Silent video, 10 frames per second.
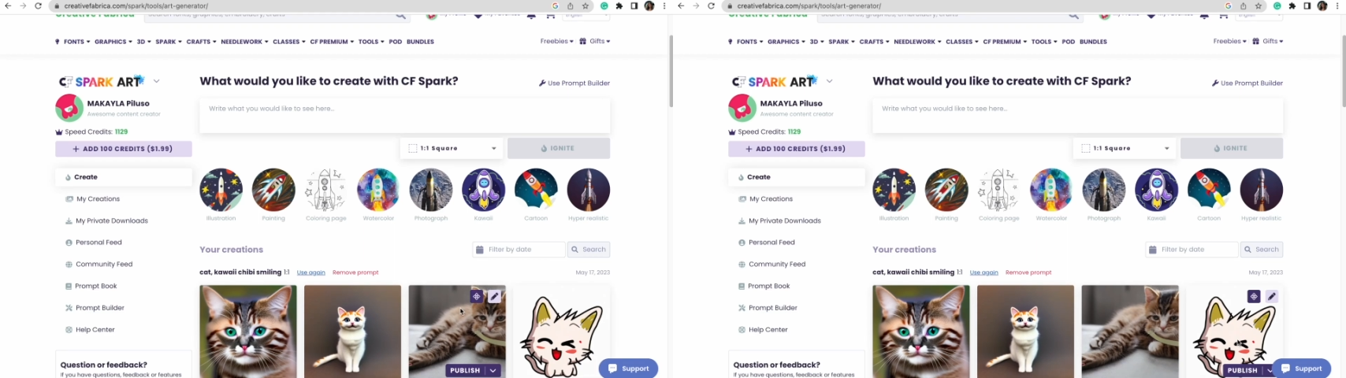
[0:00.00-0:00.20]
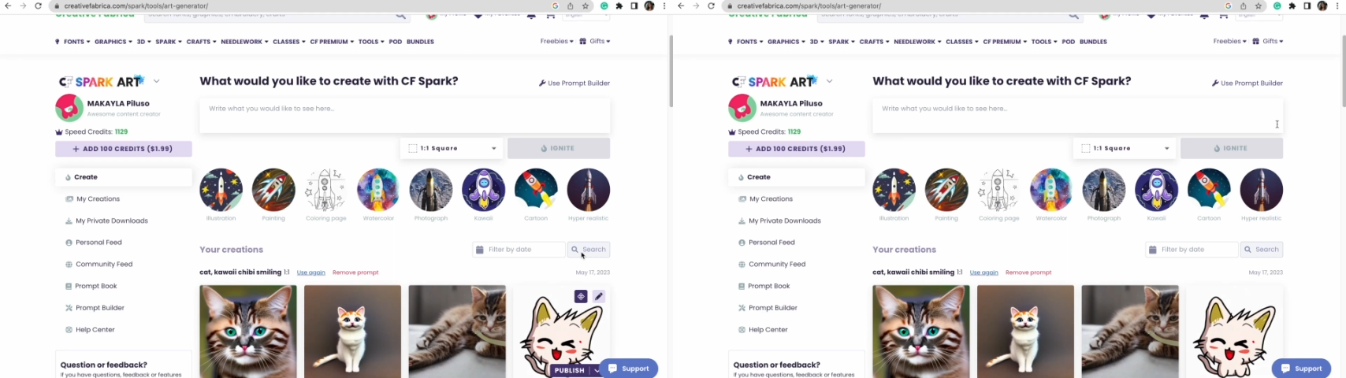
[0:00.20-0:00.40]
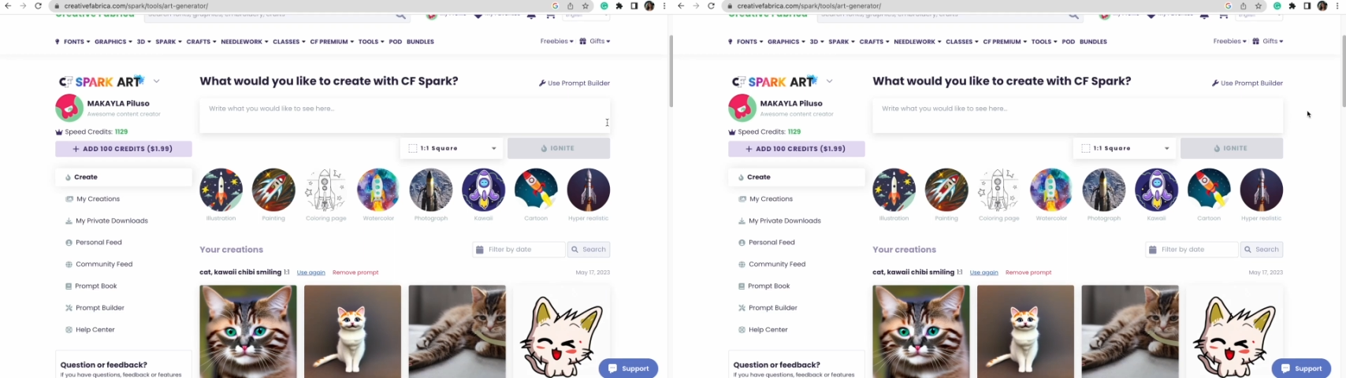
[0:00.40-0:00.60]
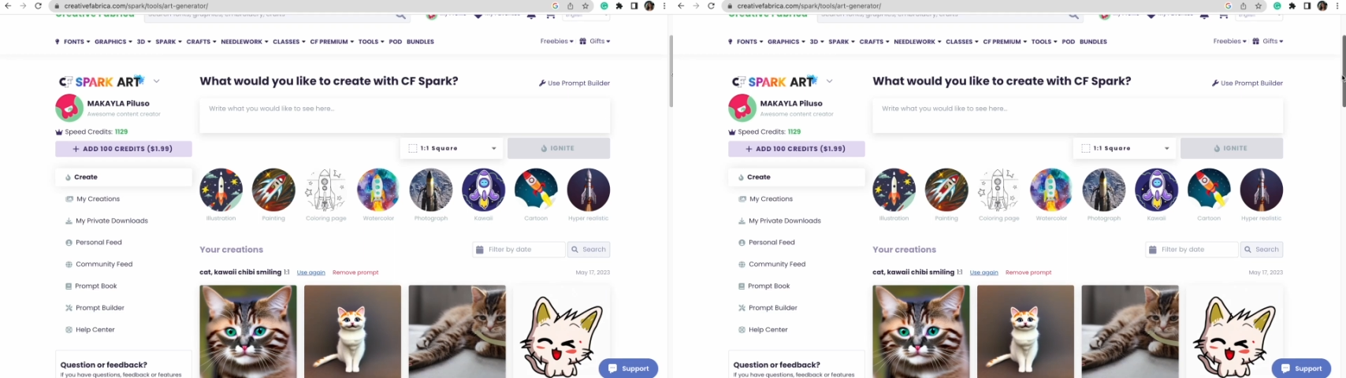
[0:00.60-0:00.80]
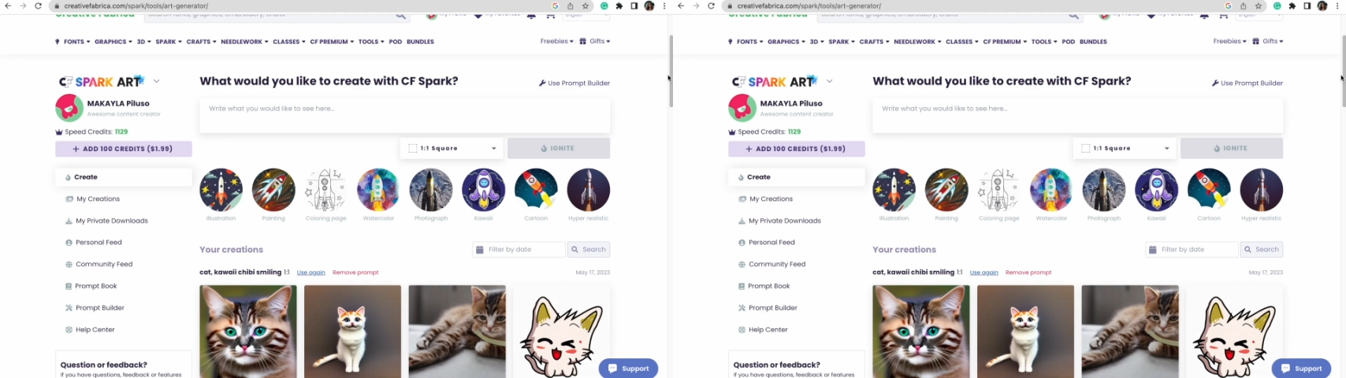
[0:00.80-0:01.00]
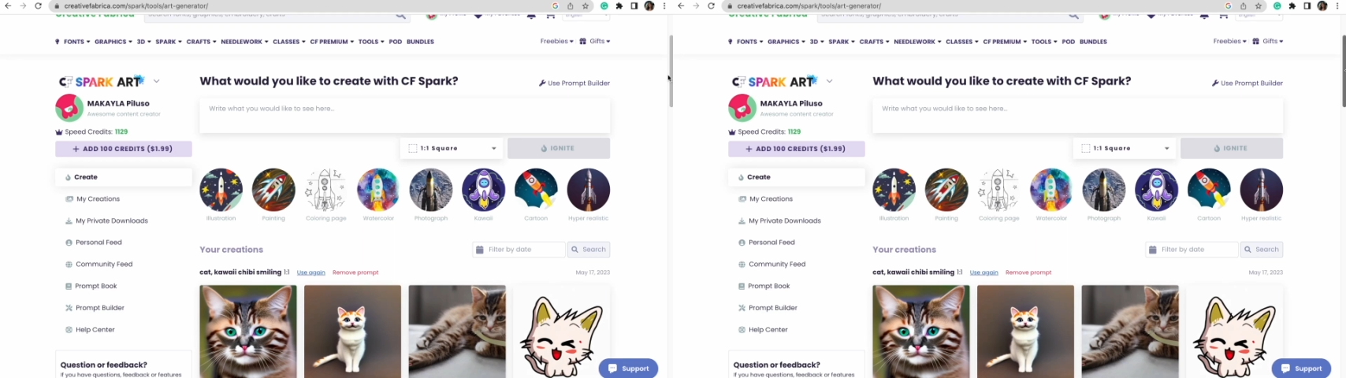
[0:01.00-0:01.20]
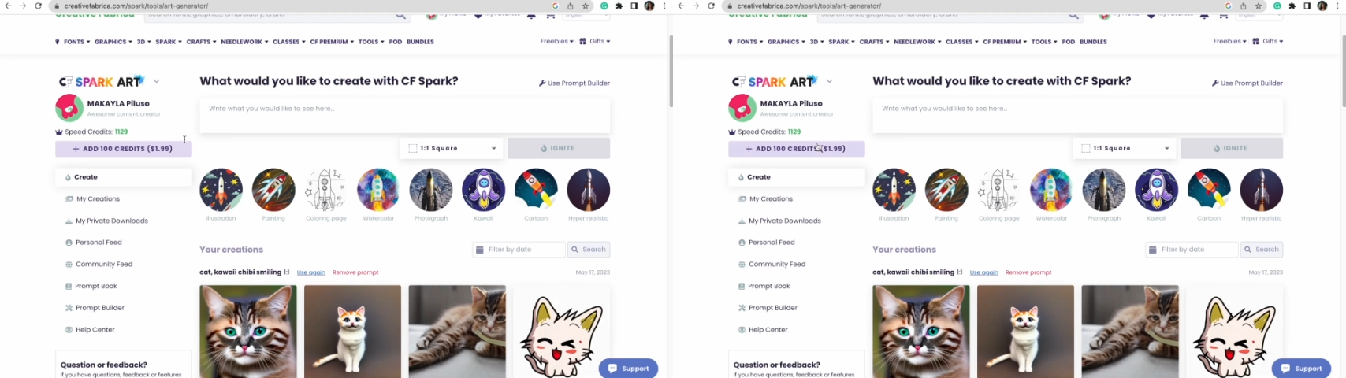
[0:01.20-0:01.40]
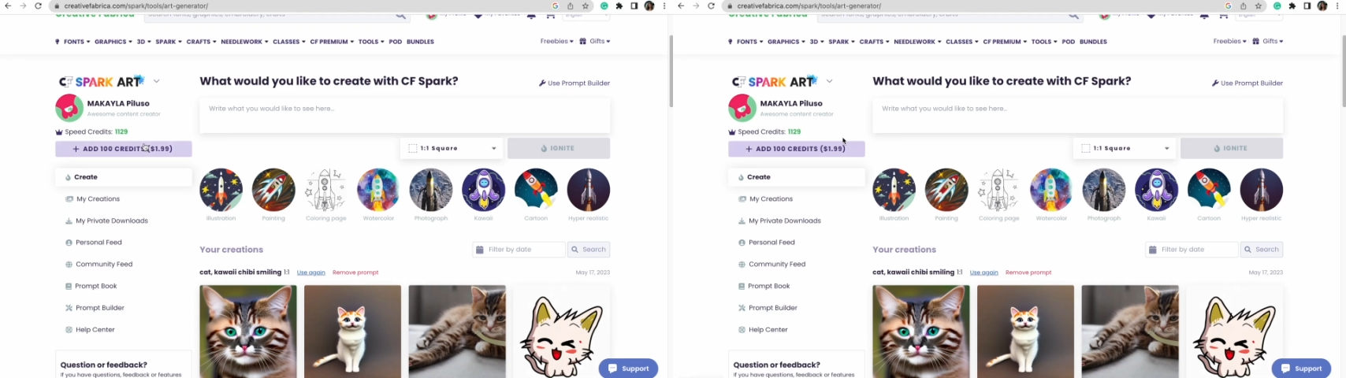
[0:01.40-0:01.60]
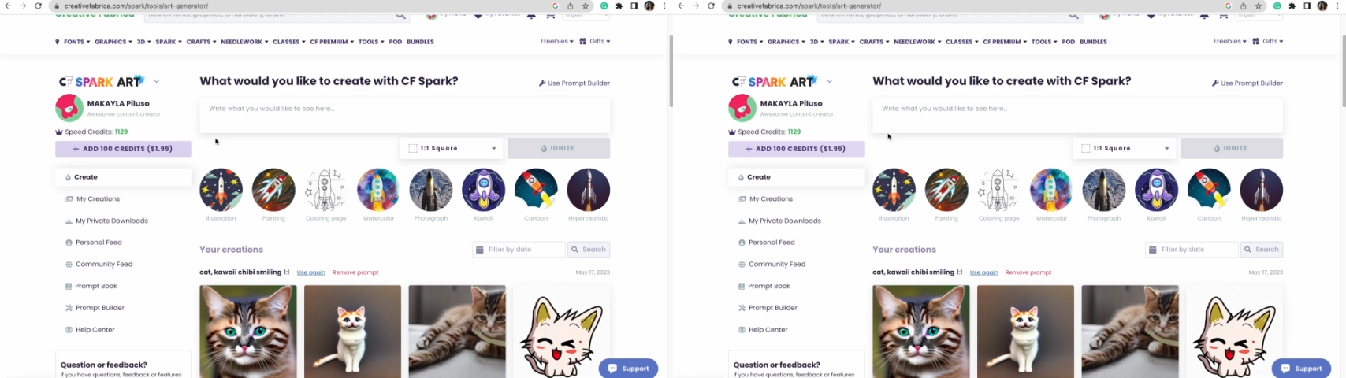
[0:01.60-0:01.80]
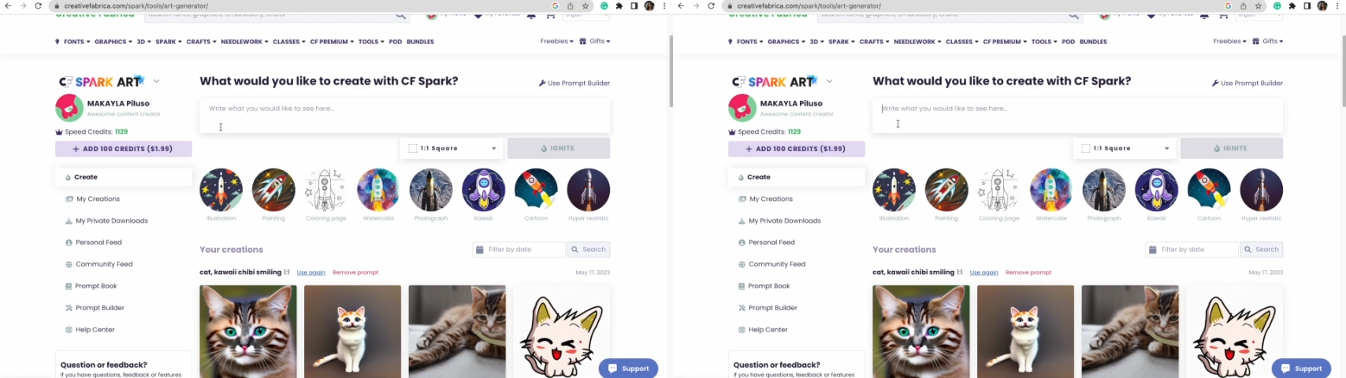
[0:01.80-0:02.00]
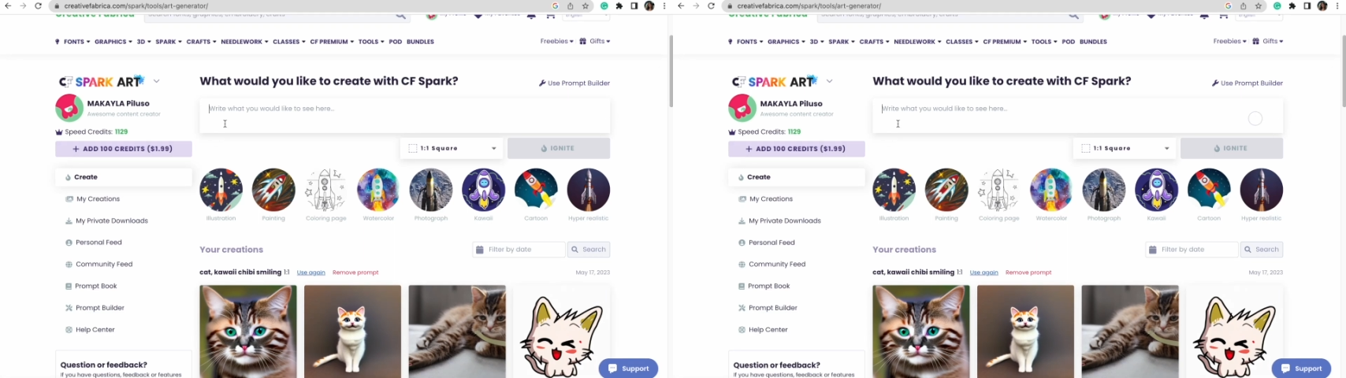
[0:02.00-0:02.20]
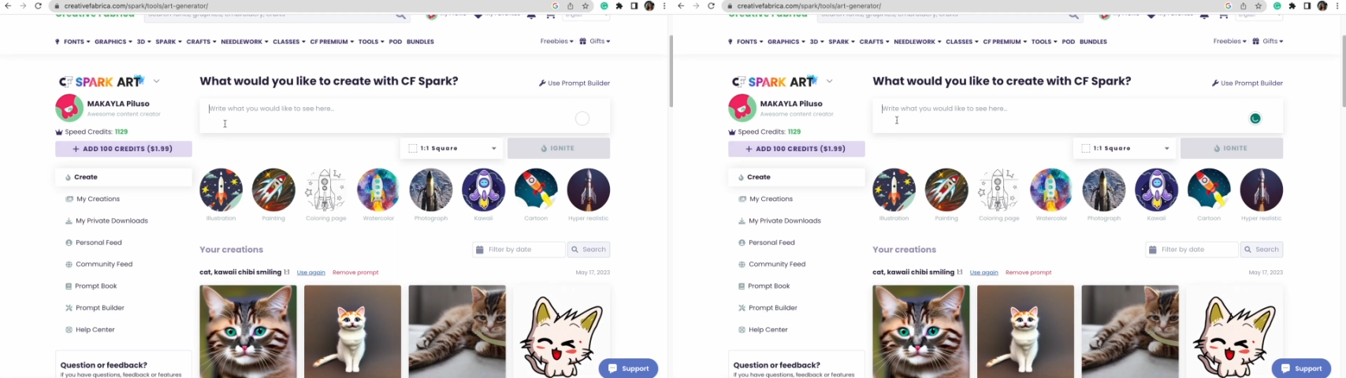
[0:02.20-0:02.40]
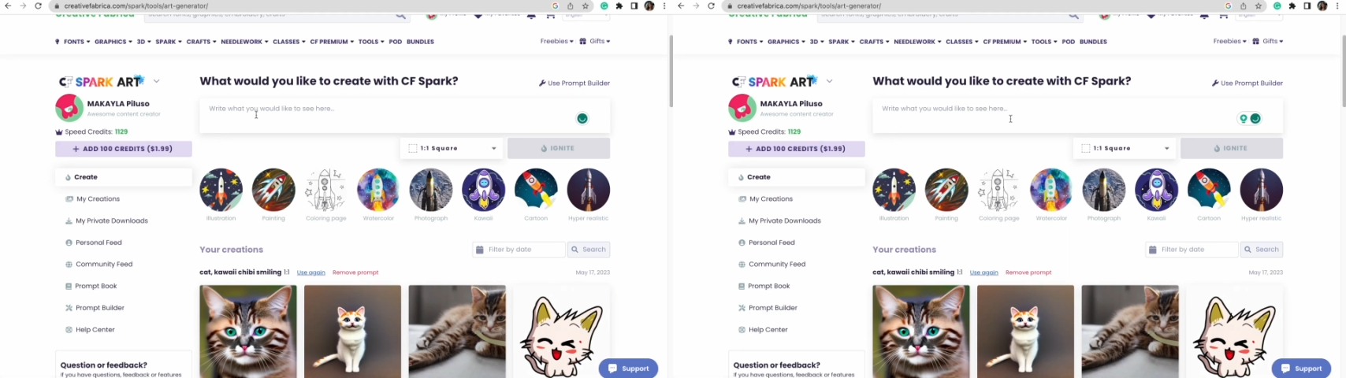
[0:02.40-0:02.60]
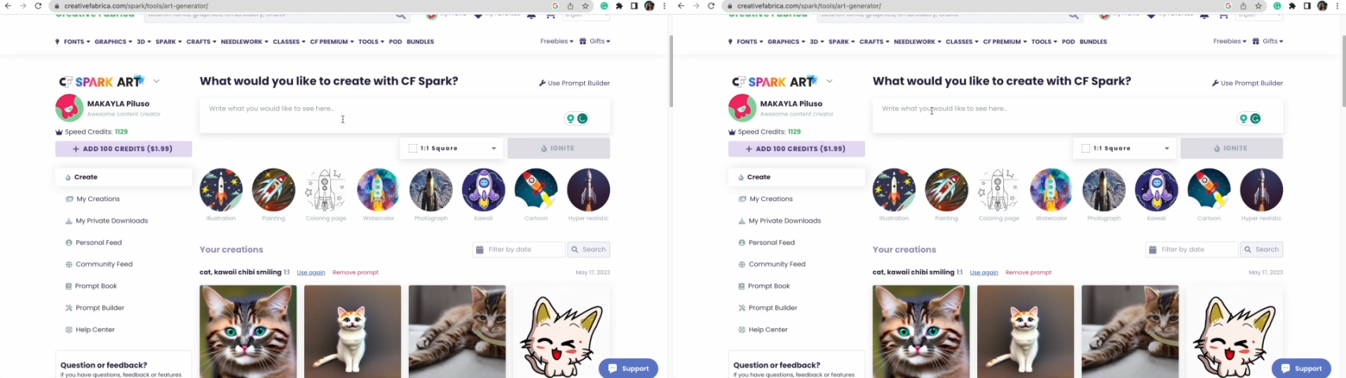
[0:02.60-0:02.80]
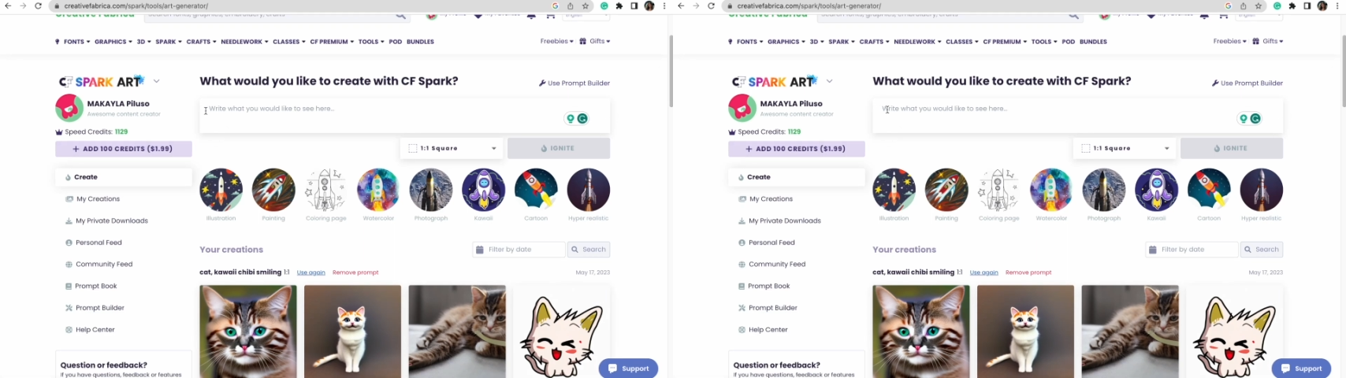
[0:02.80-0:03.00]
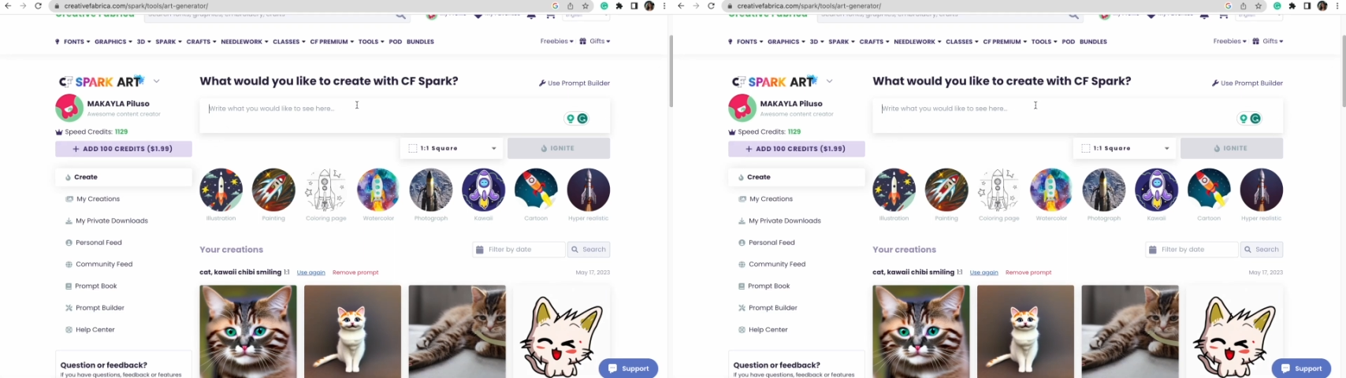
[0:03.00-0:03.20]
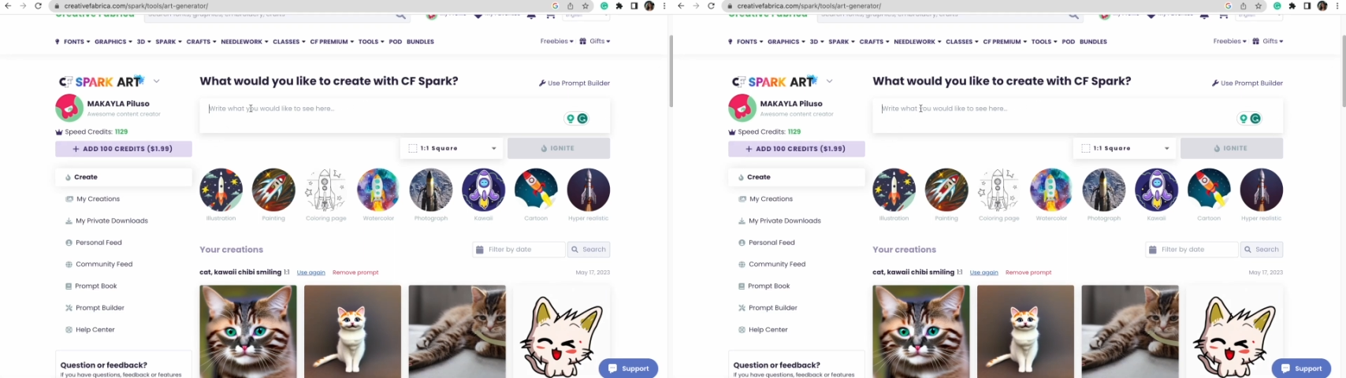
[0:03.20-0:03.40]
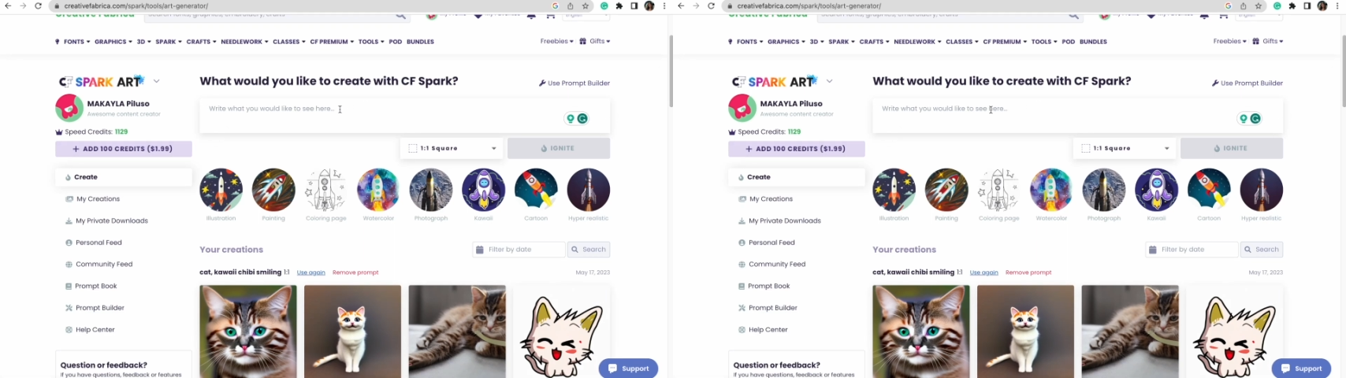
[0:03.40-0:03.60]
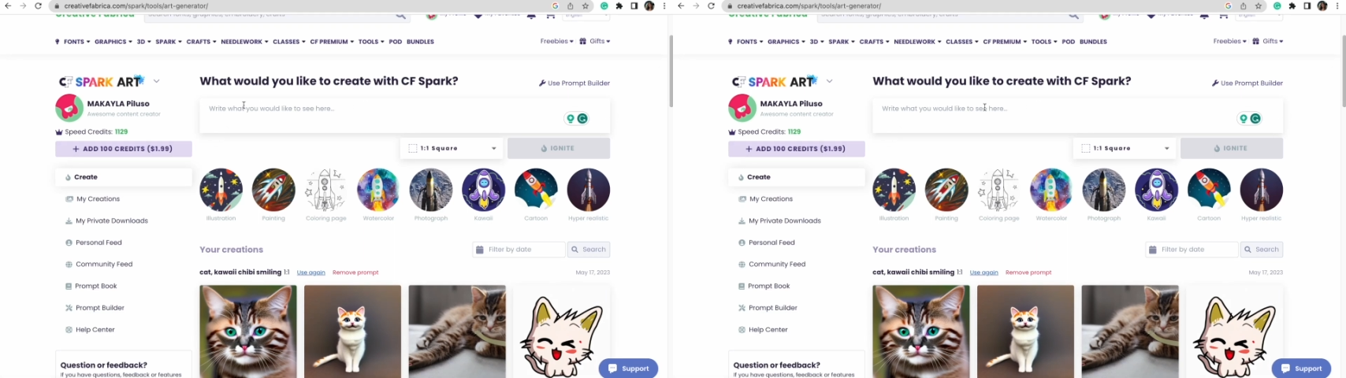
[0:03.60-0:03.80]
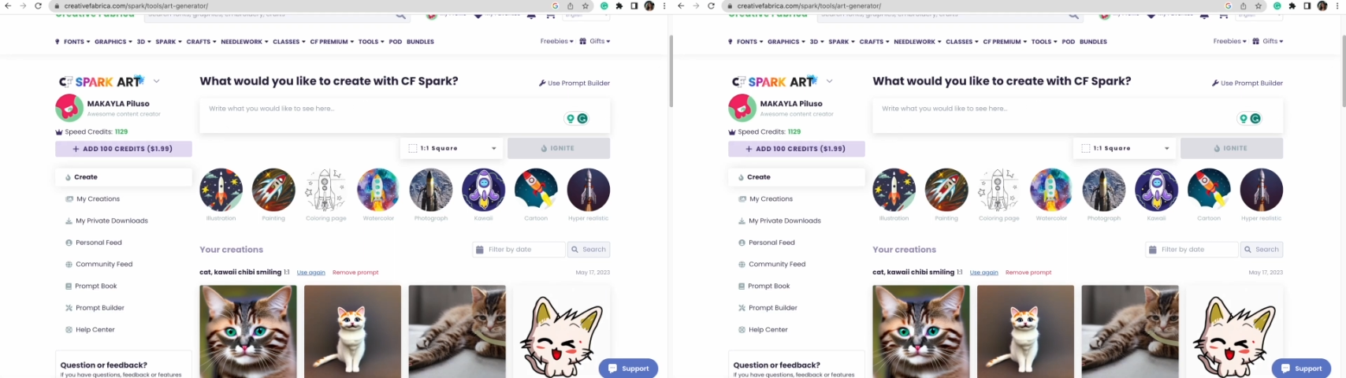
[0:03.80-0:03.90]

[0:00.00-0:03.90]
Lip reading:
No face is visible, so there are no lips to read.